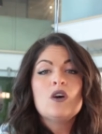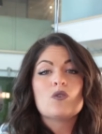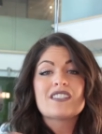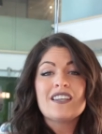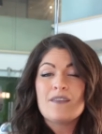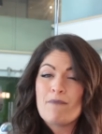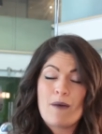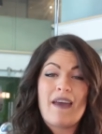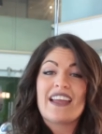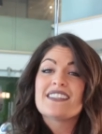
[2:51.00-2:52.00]
Was it a
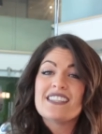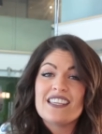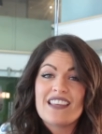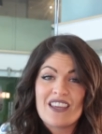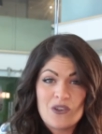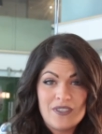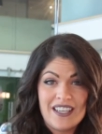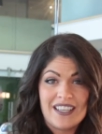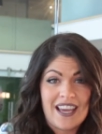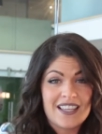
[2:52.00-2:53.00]
magazine that you
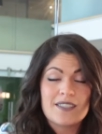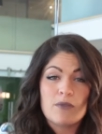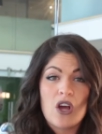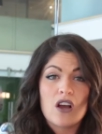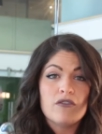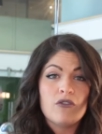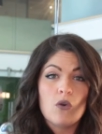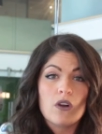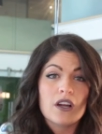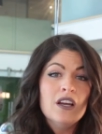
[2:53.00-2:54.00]
did a guest blog
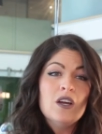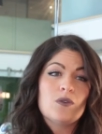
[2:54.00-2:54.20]
for?